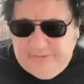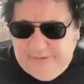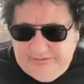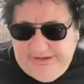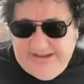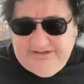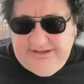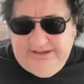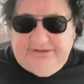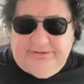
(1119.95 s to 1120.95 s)
working with
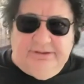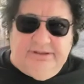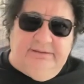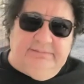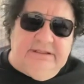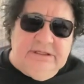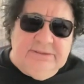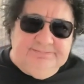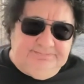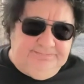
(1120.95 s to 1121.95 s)
NXS is when I
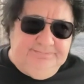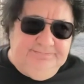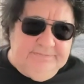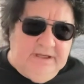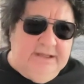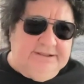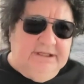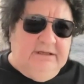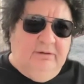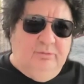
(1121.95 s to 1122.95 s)

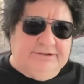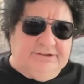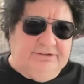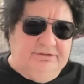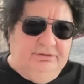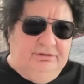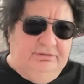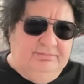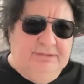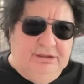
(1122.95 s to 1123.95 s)
wanted
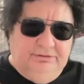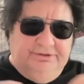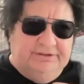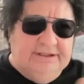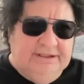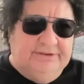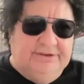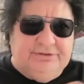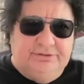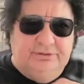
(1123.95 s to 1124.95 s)
to meld the
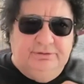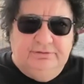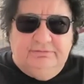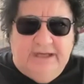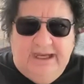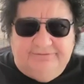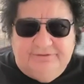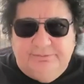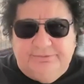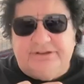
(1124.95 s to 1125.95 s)
two art
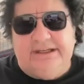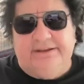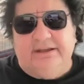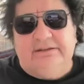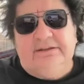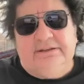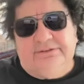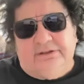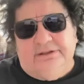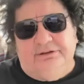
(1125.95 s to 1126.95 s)
forms together,
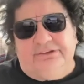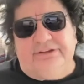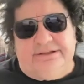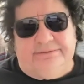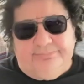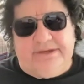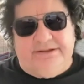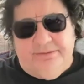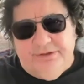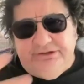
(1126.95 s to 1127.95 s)
the lyrics and the
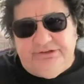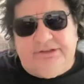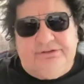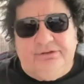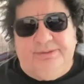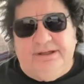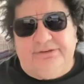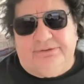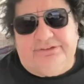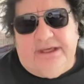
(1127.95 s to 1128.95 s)
music, and do both
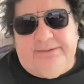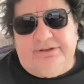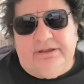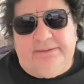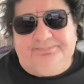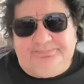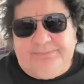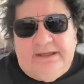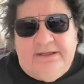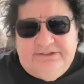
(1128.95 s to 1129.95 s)
at the same time.
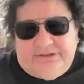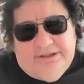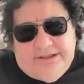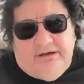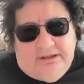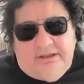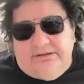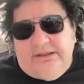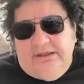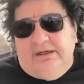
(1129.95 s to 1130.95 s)
Mm. So, you
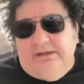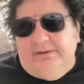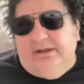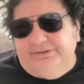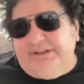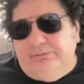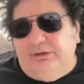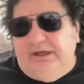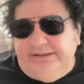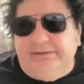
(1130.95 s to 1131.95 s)
know, I'll say
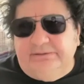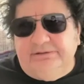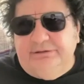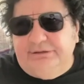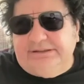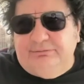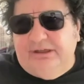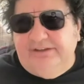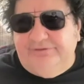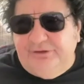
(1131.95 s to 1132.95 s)
write
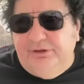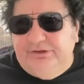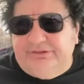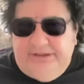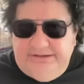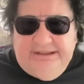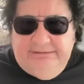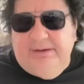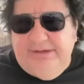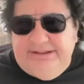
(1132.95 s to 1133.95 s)
a verse and then
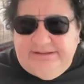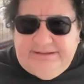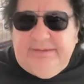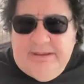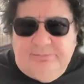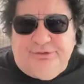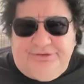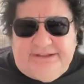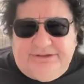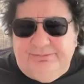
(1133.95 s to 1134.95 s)
immediately put
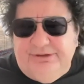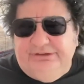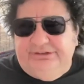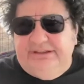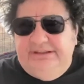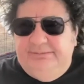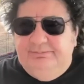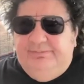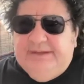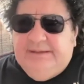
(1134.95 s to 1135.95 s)
that to music and
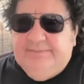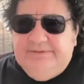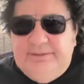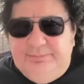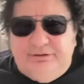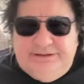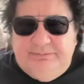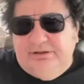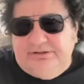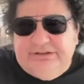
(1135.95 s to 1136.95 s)
then the building
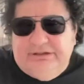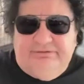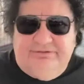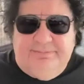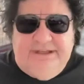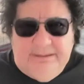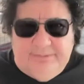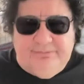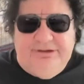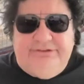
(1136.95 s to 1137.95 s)
blocks go on from there,
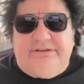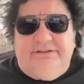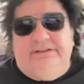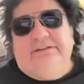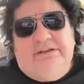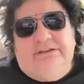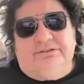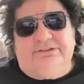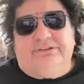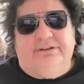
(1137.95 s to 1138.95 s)
but musically, not
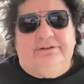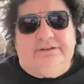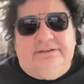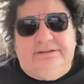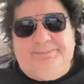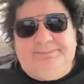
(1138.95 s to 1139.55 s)
just lyrically.